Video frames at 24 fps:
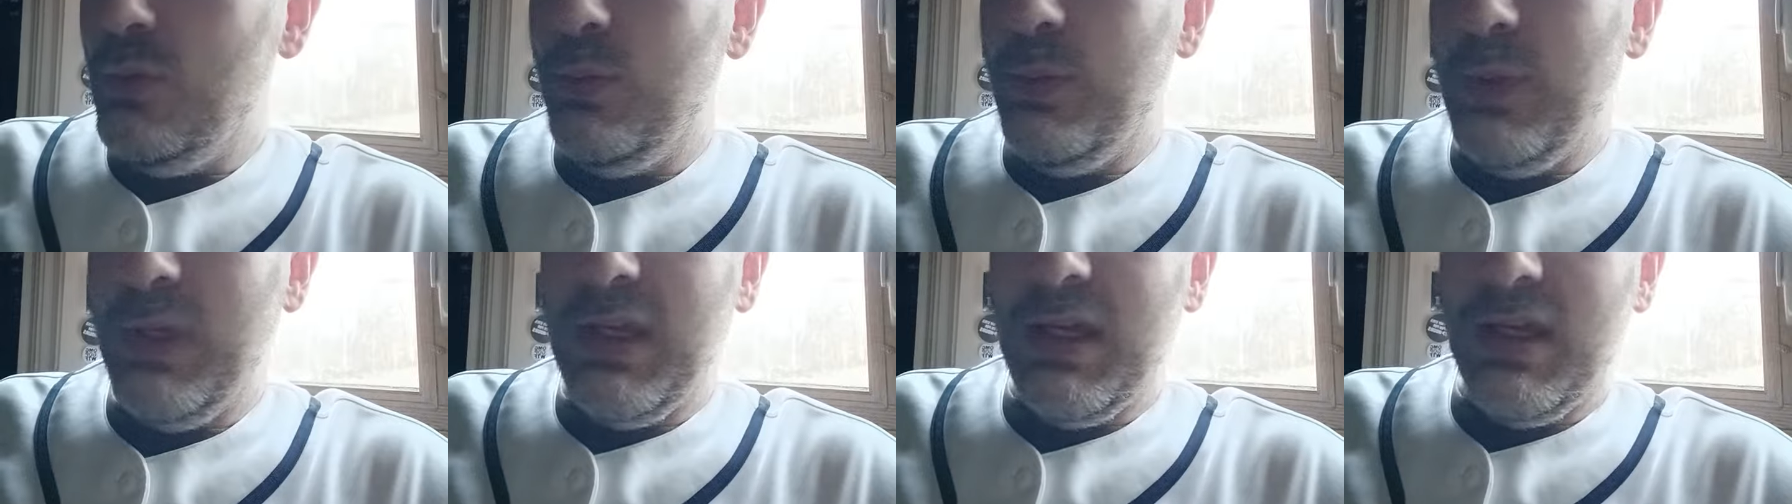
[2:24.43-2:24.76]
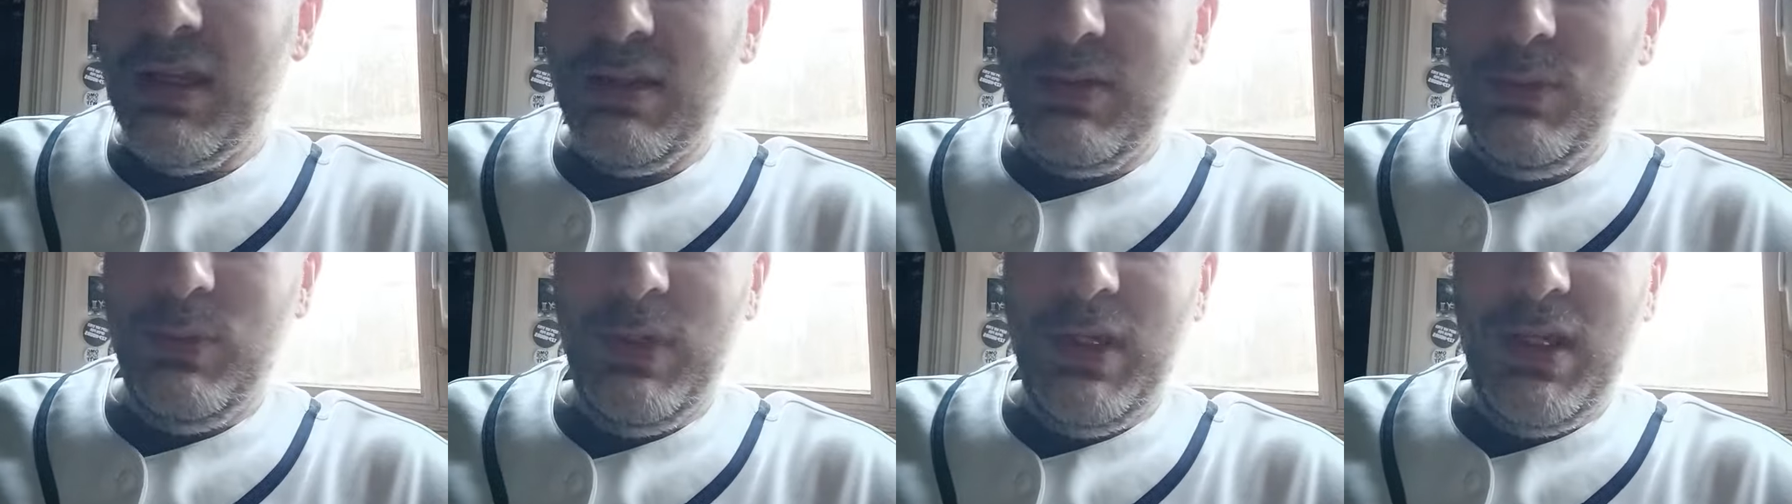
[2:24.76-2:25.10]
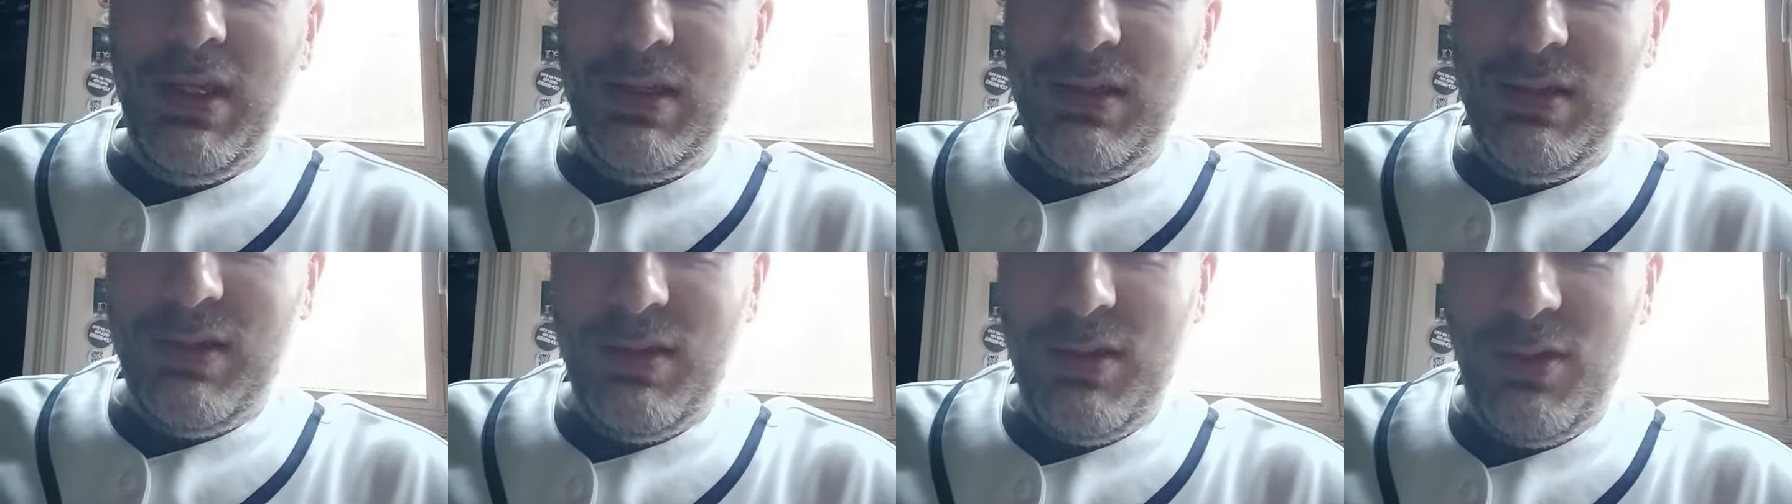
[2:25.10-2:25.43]
We got we
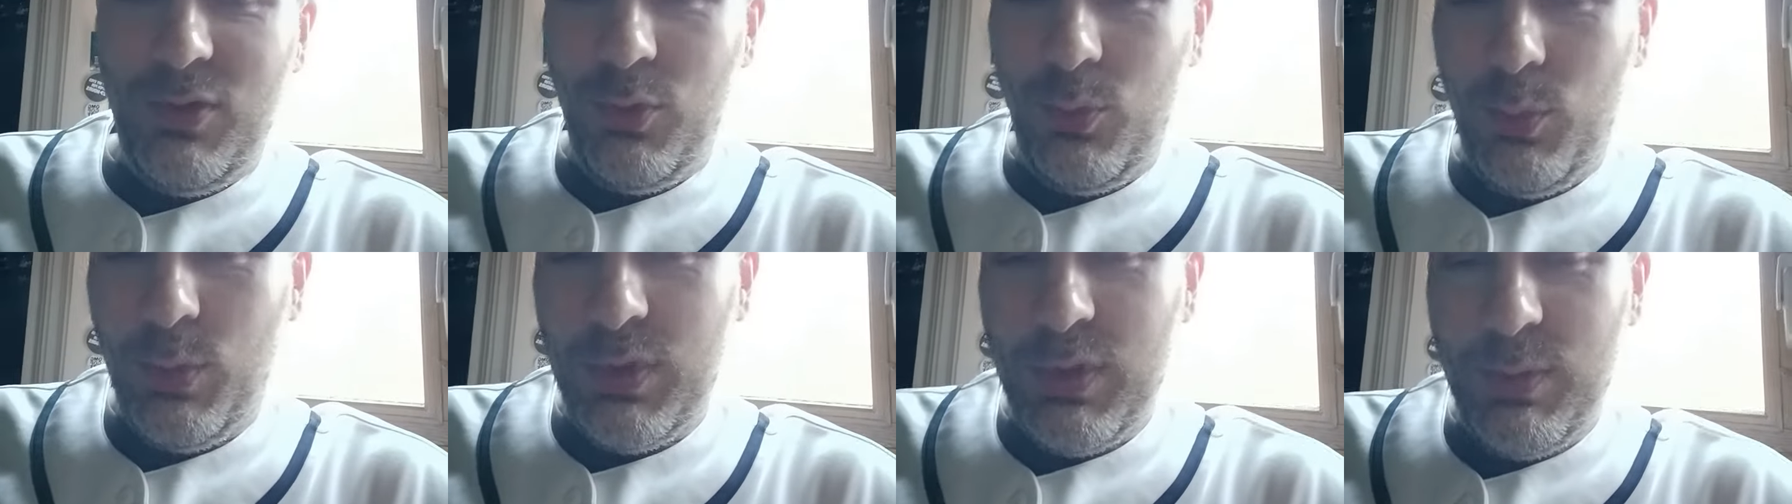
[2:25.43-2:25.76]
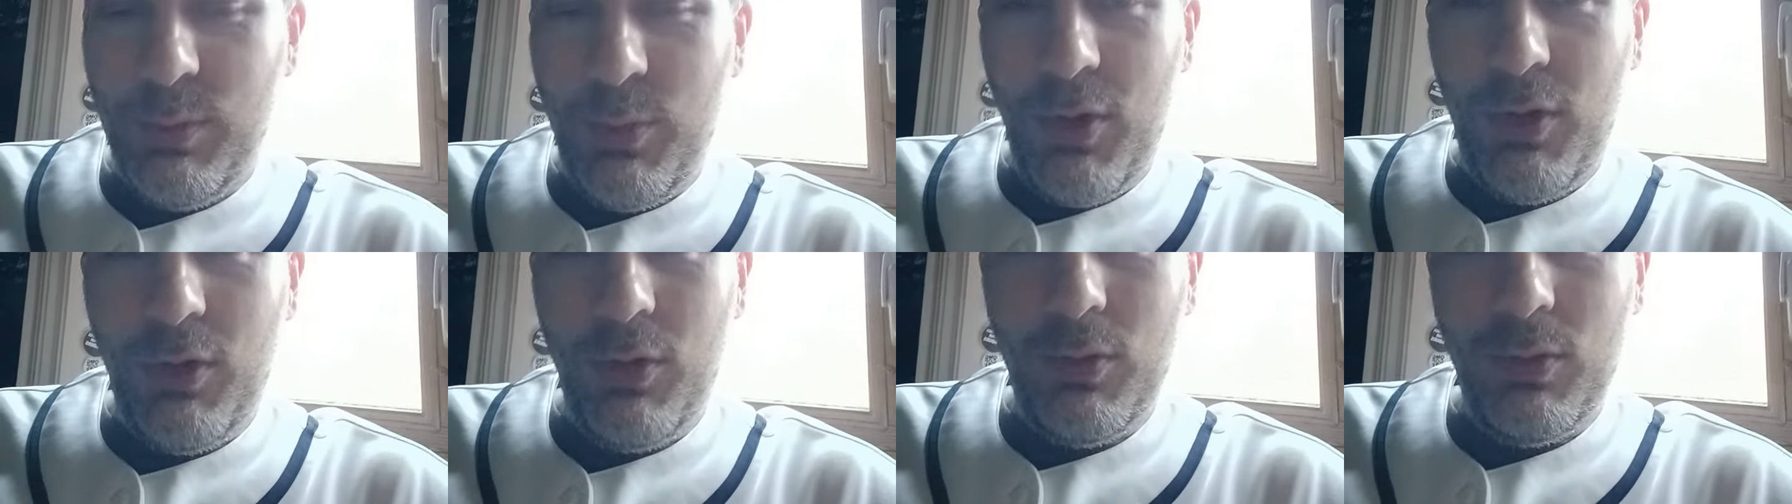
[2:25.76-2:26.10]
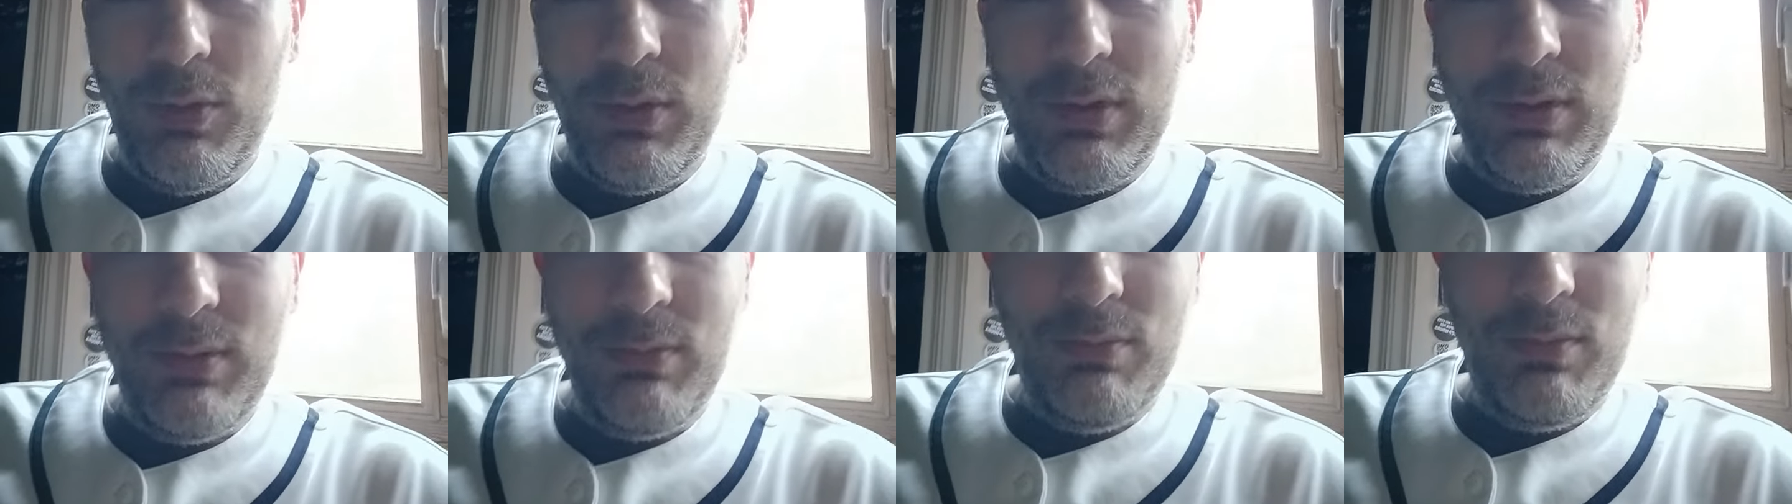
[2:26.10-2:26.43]
got another one
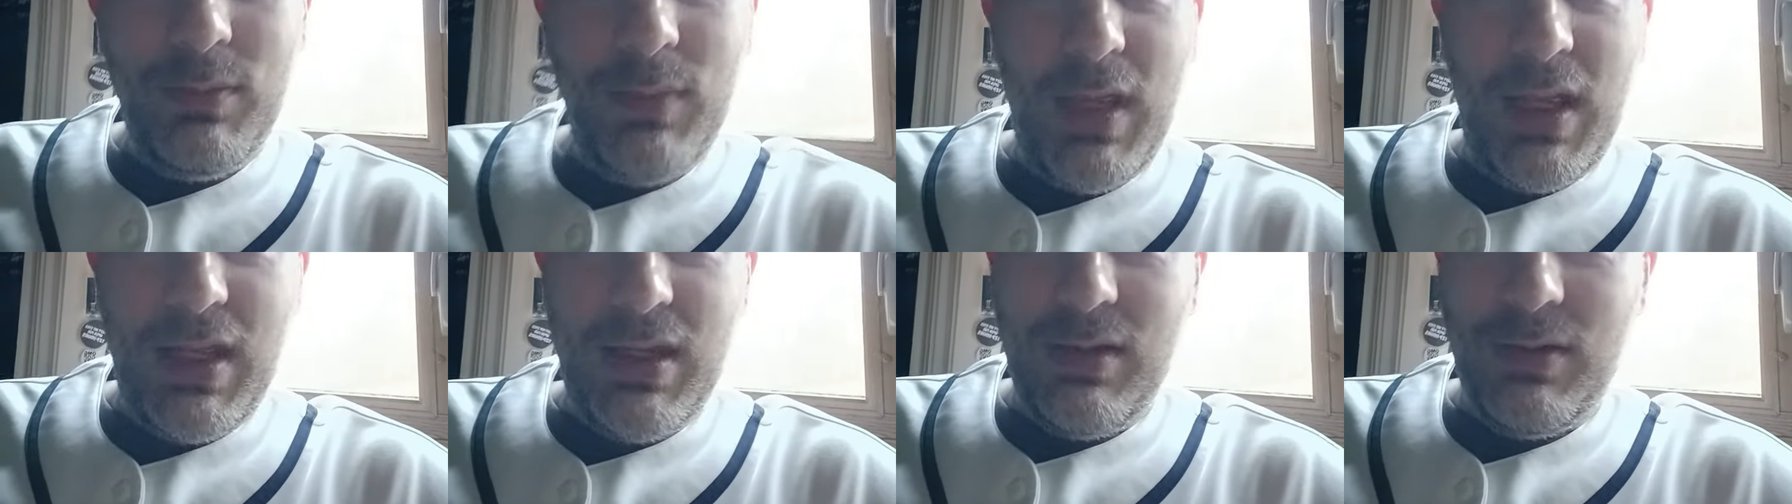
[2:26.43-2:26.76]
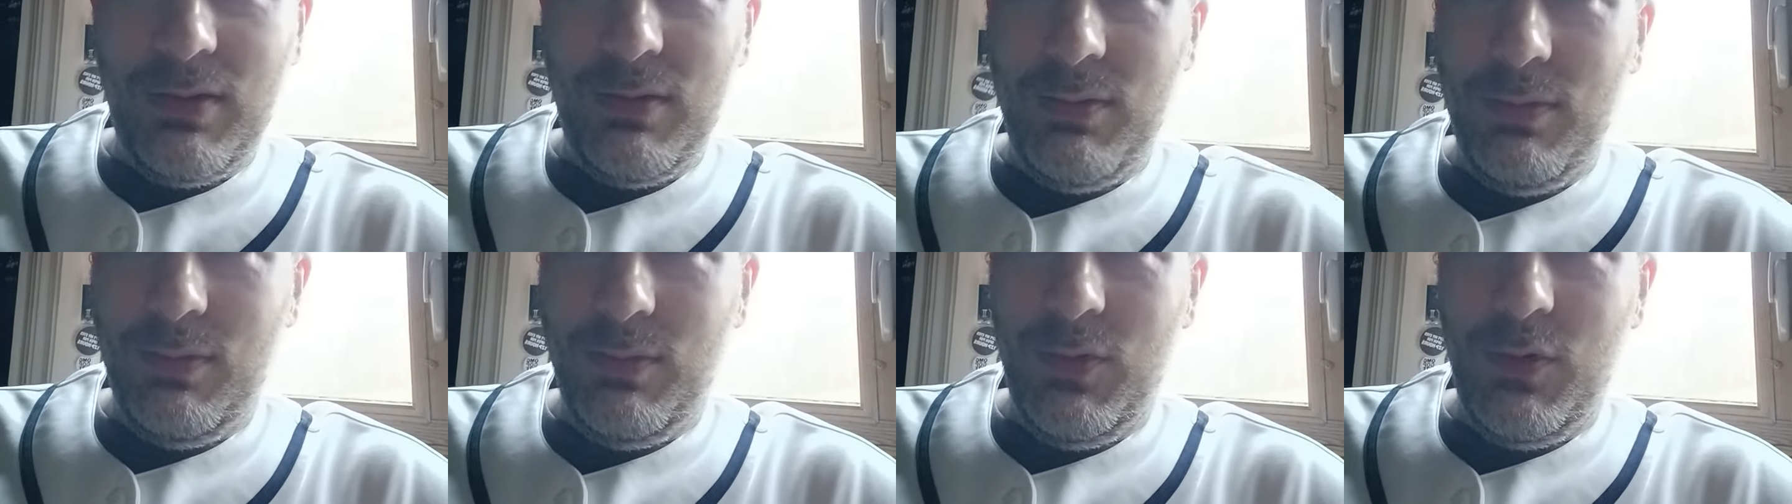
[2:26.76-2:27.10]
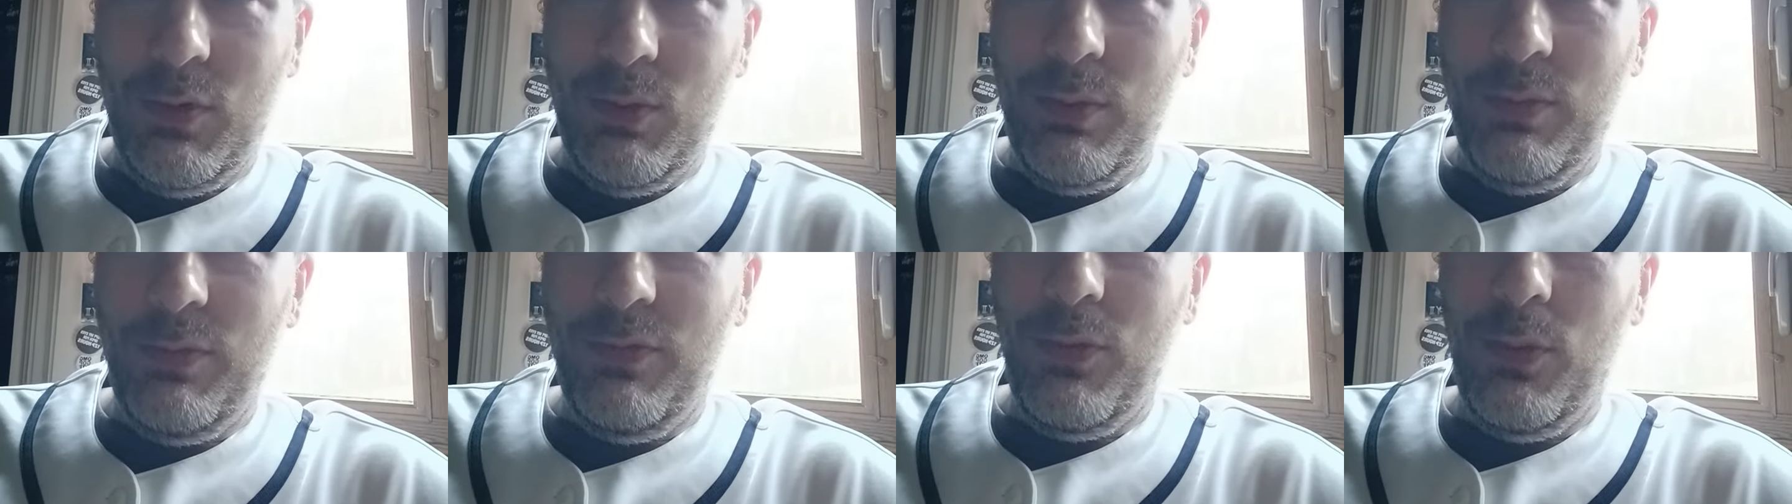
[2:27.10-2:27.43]
tomorrow, and and
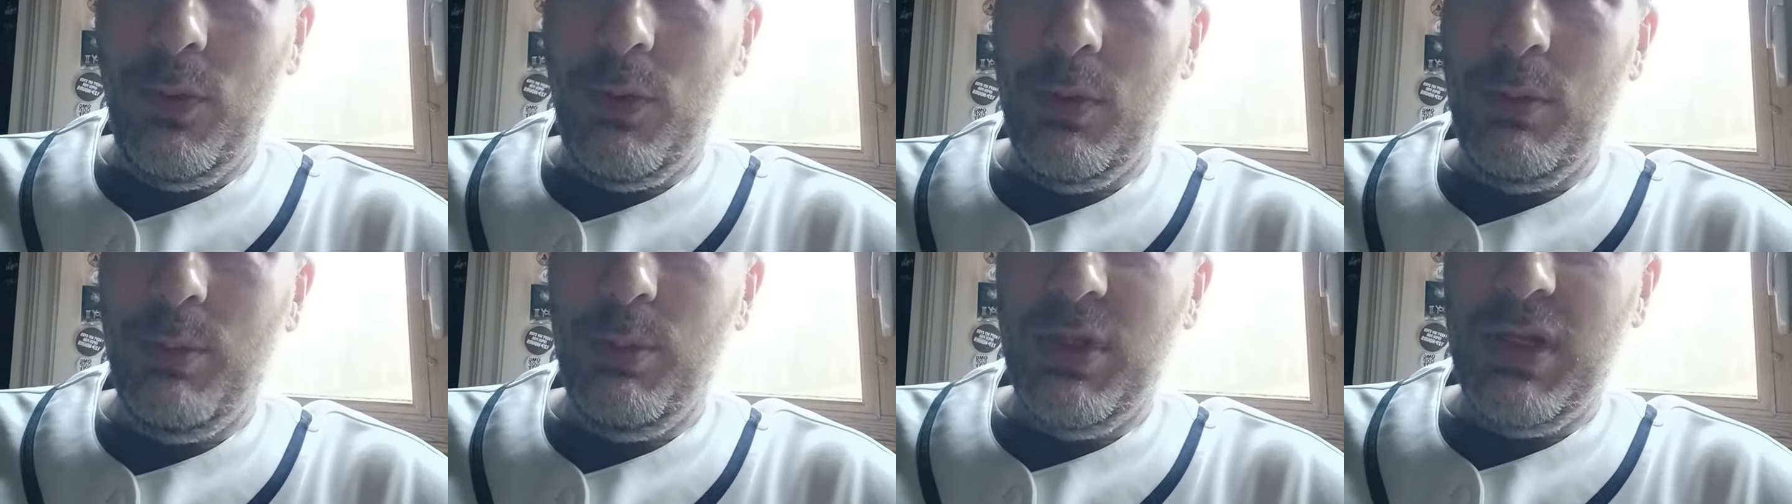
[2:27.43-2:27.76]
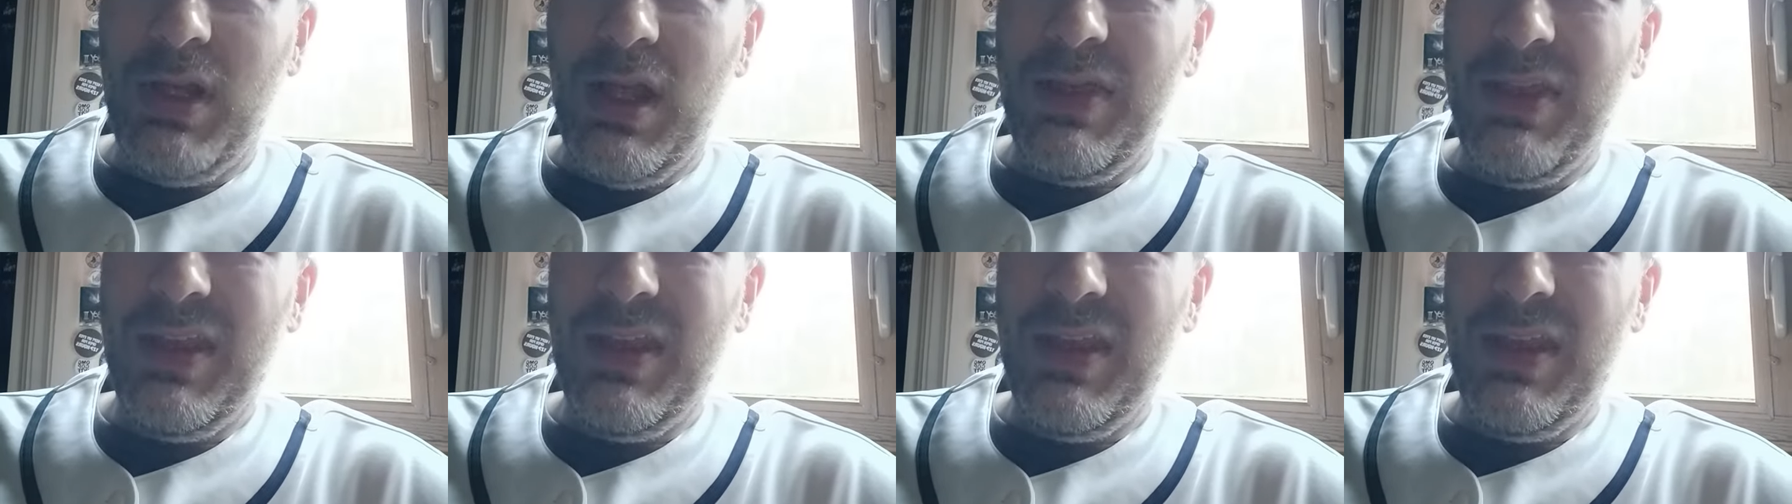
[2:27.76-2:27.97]
going forward. But I